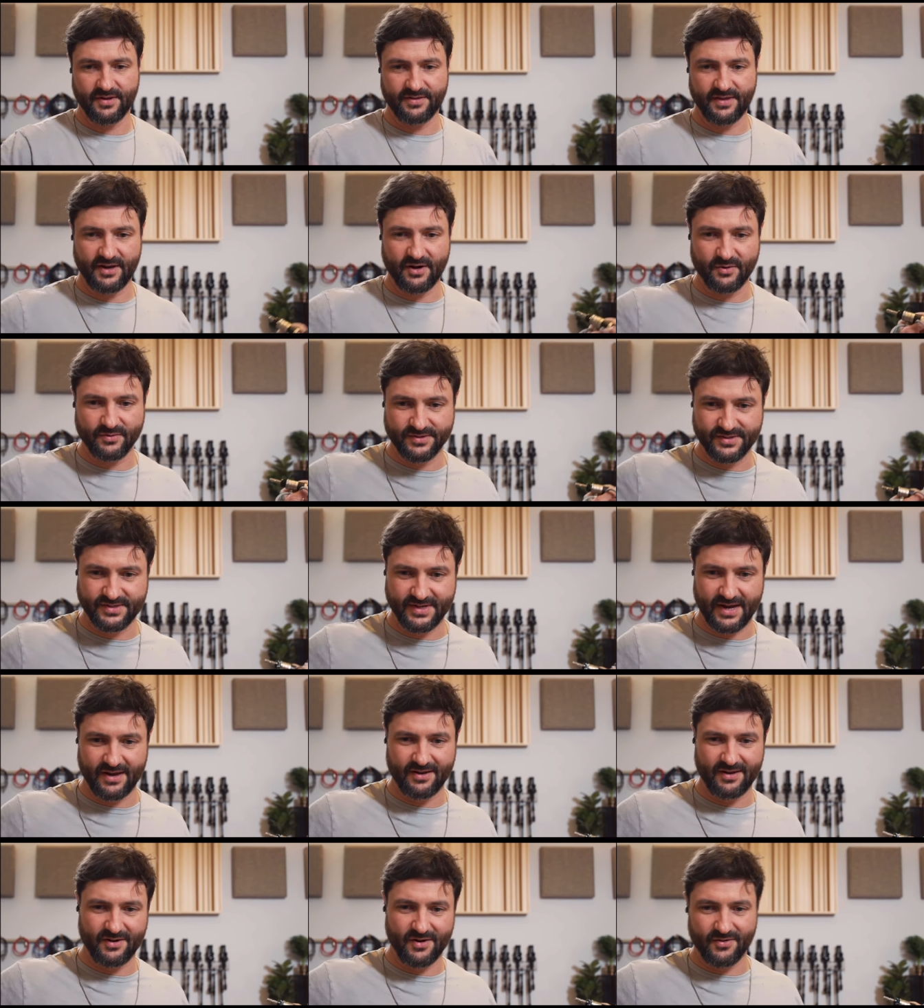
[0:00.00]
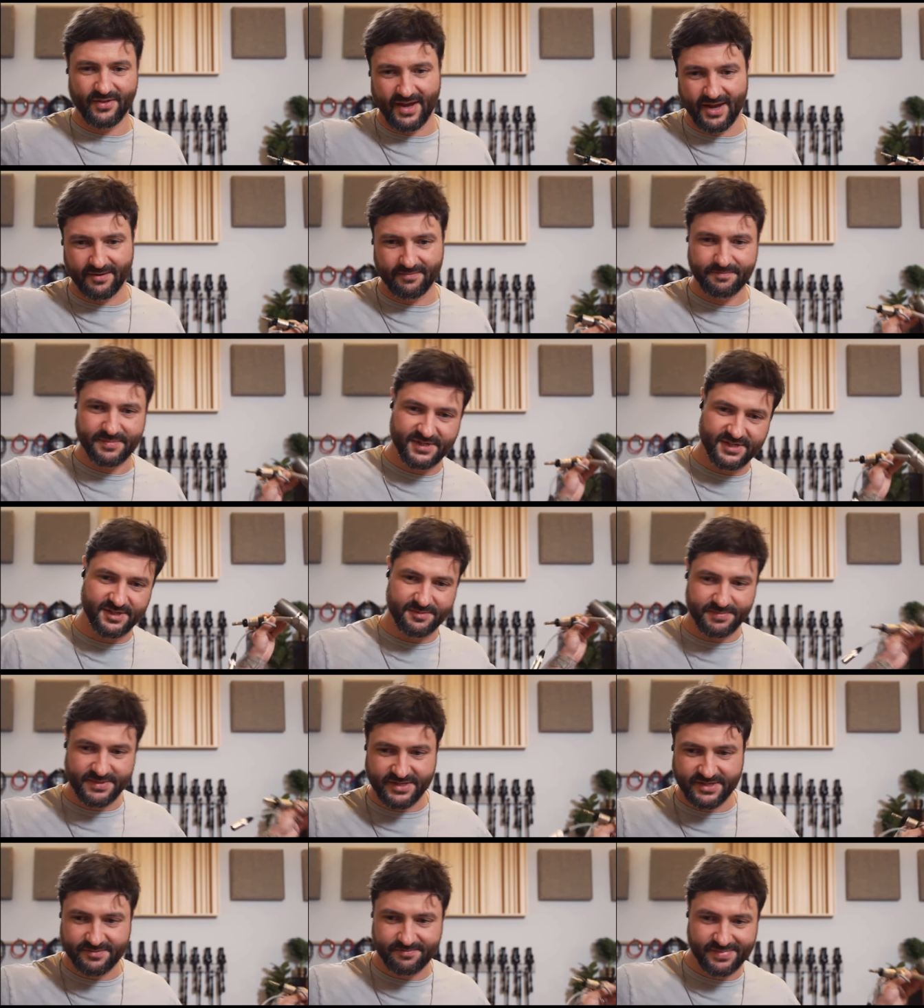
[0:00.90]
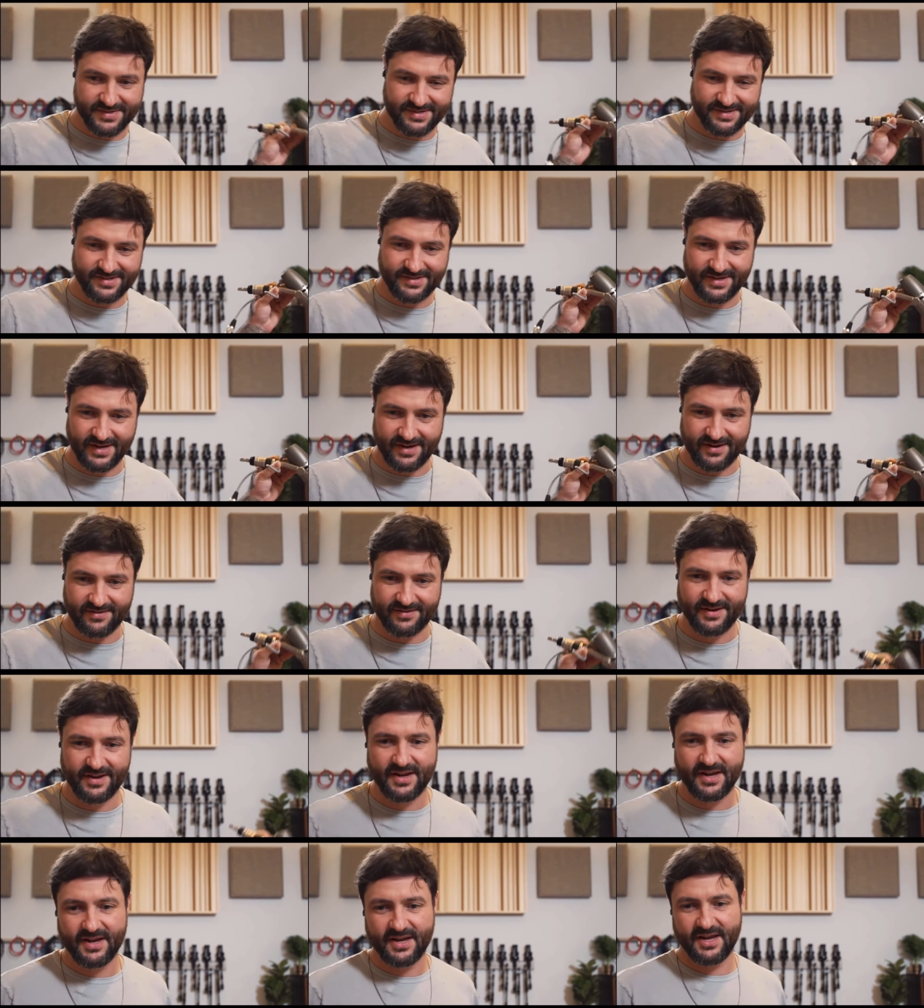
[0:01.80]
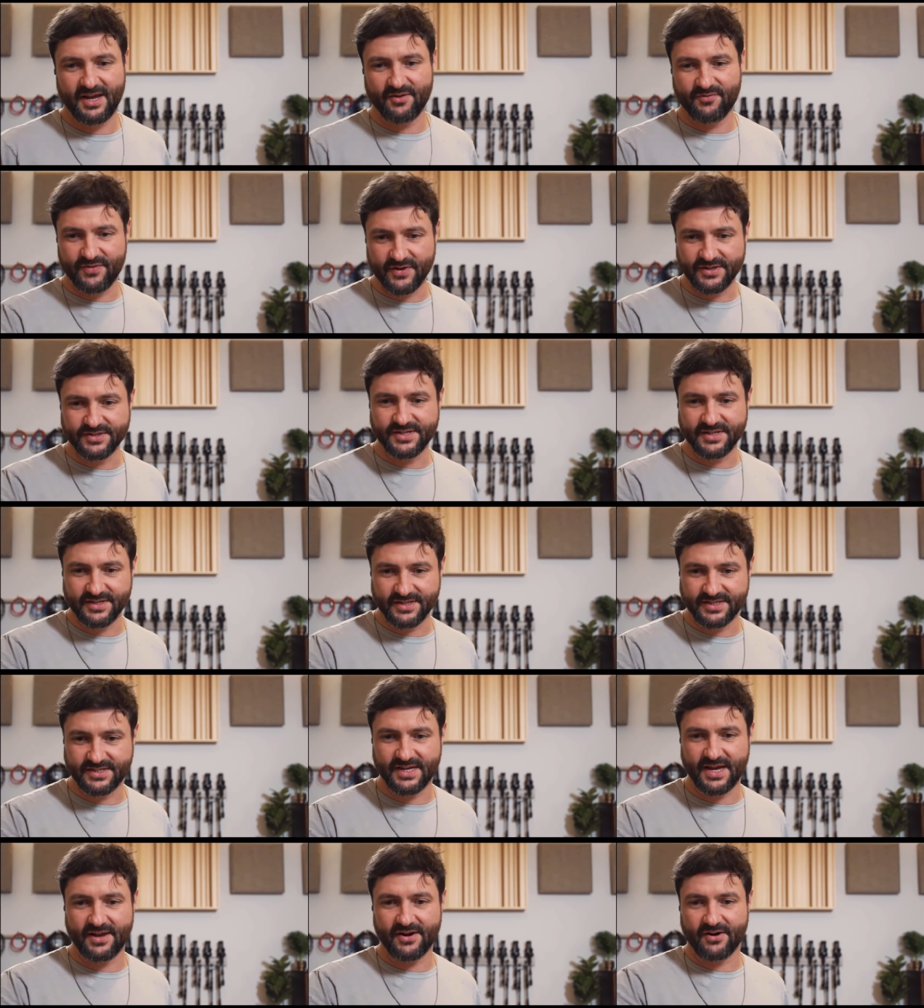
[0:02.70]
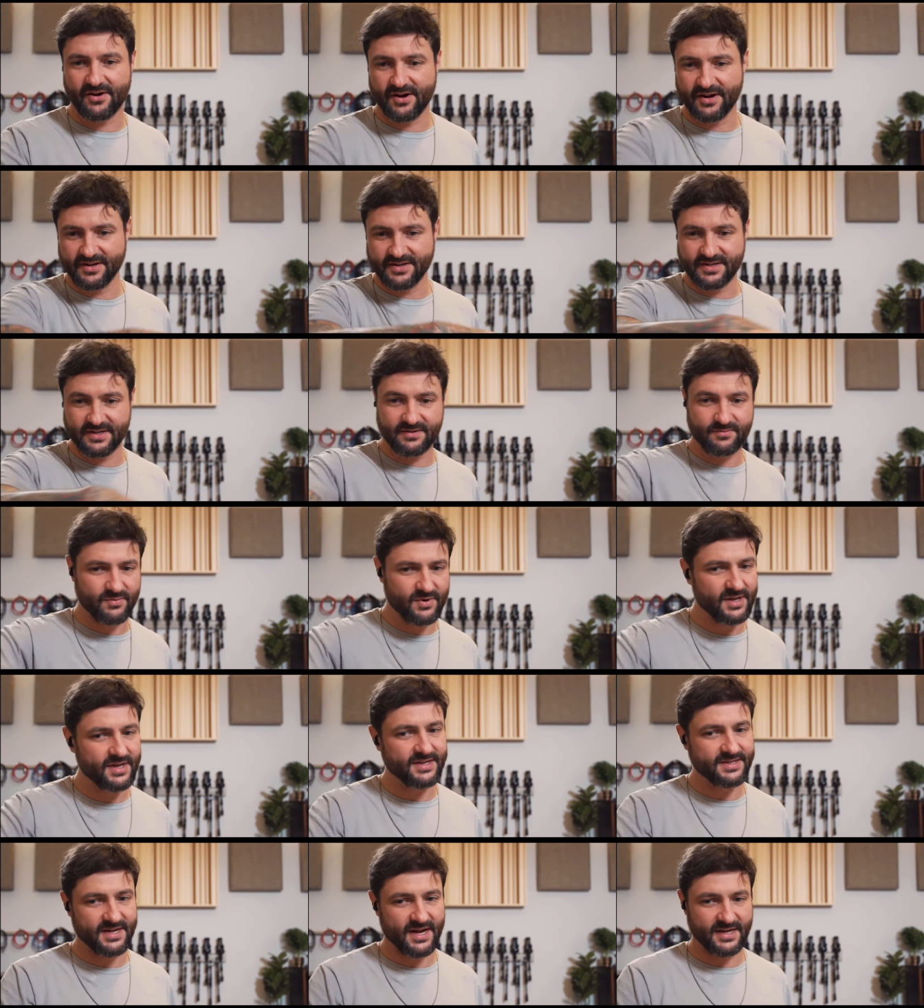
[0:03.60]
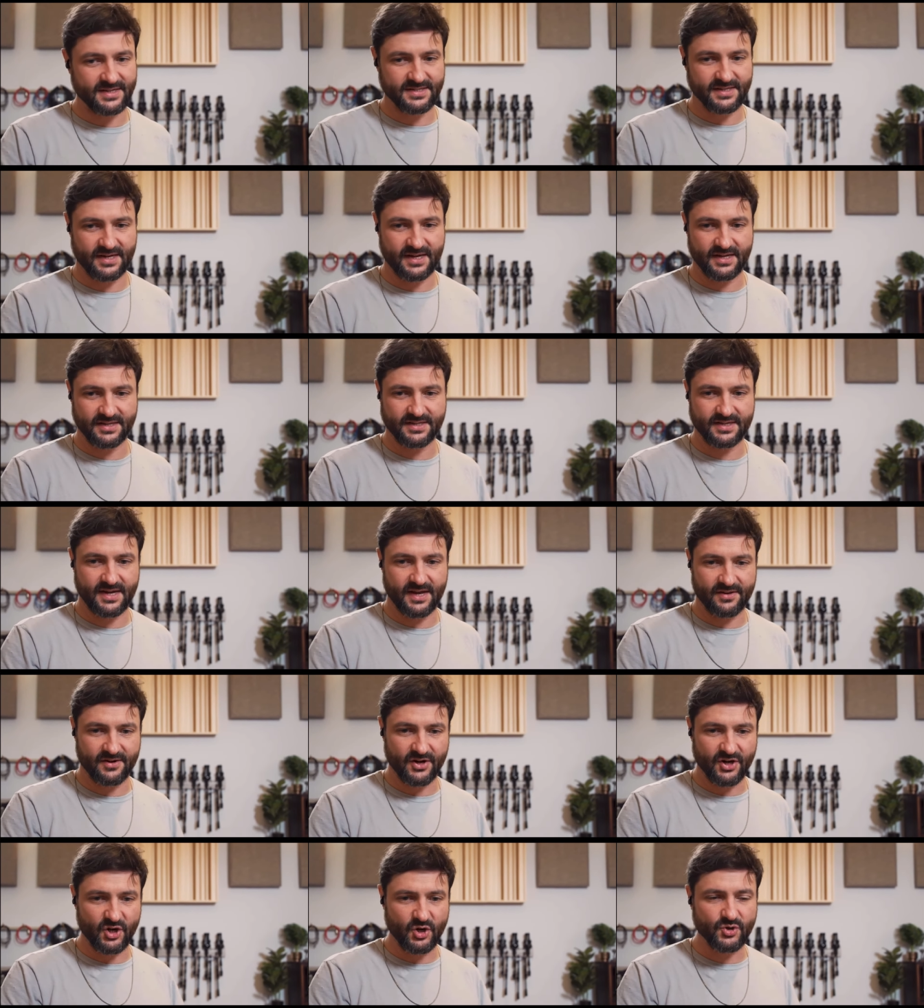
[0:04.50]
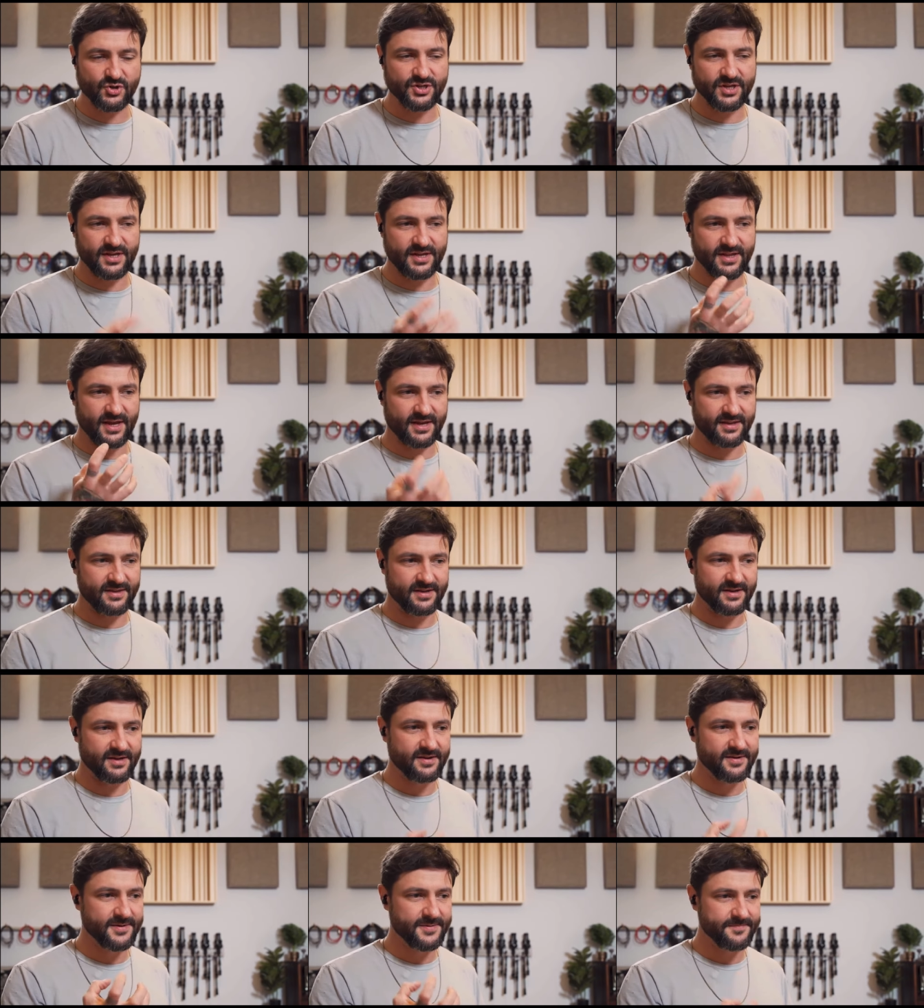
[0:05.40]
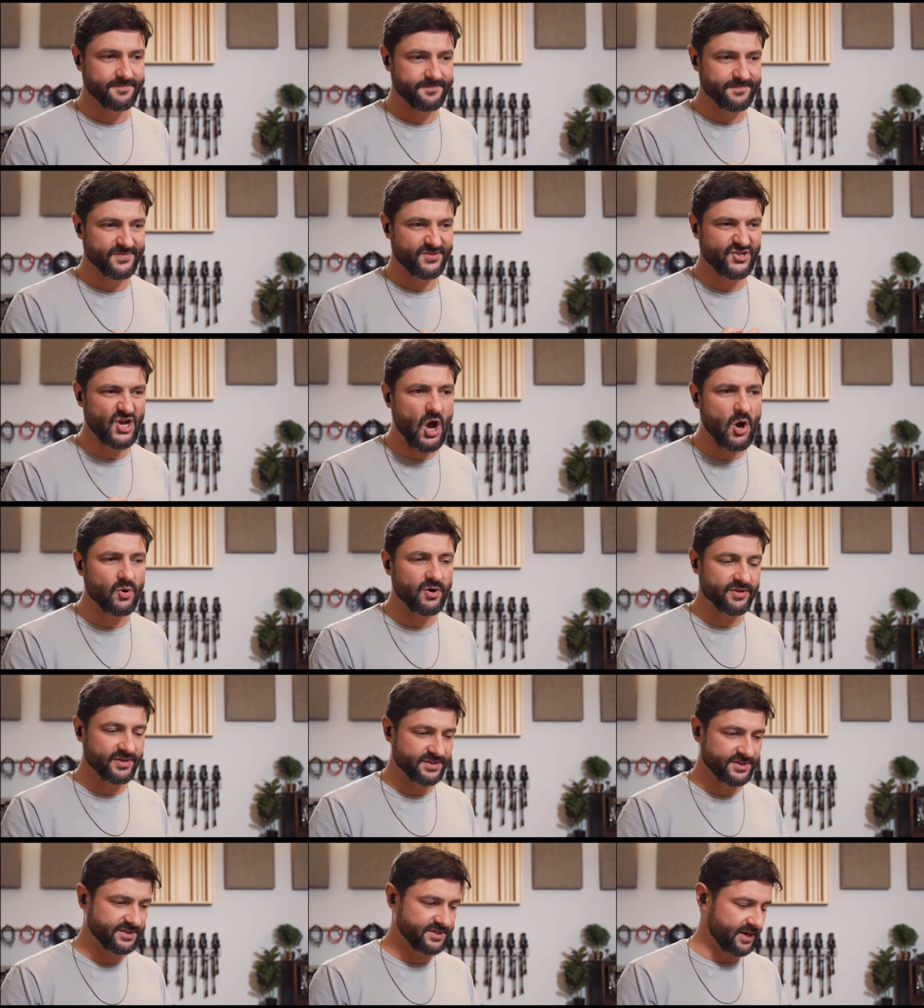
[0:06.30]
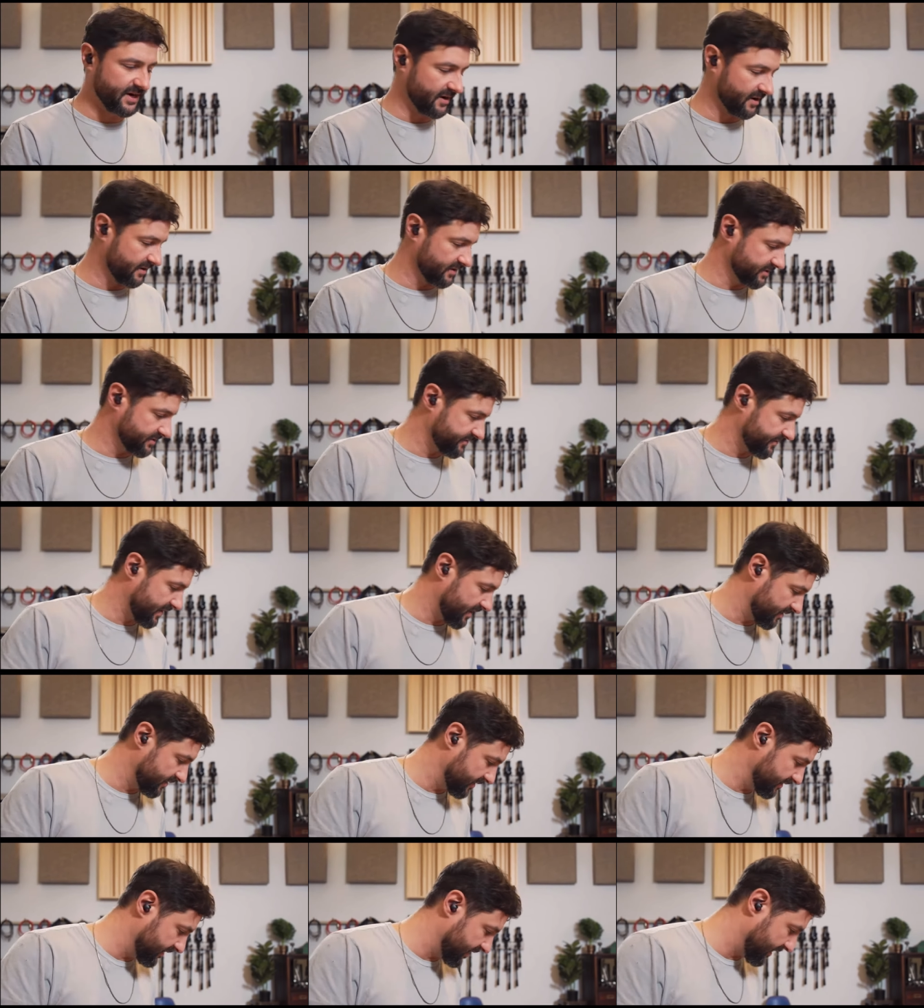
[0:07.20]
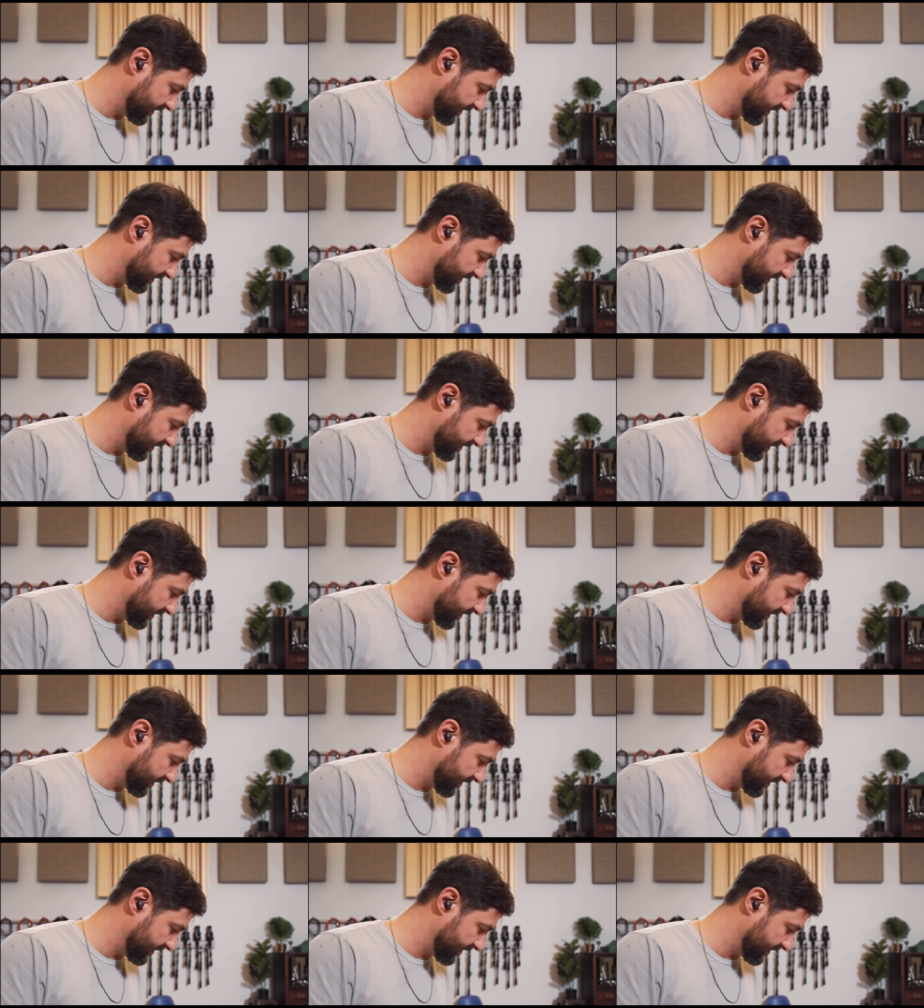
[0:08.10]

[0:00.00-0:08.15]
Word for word: that they don't sound. You know that pss, pss, pss sound. It fills in the center and really ties the kit together. And usually, like the tone of the snare is found in